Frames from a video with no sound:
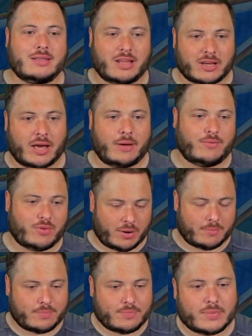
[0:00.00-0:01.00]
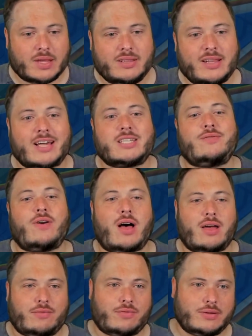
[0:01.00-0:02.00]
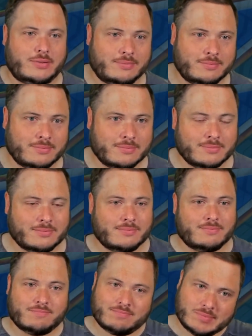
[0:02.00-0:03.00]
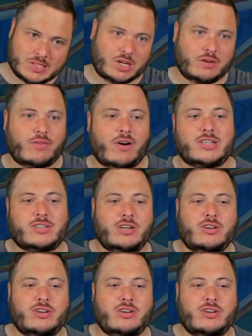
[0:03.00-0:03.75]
Okay, right. Next 5. So far, it's only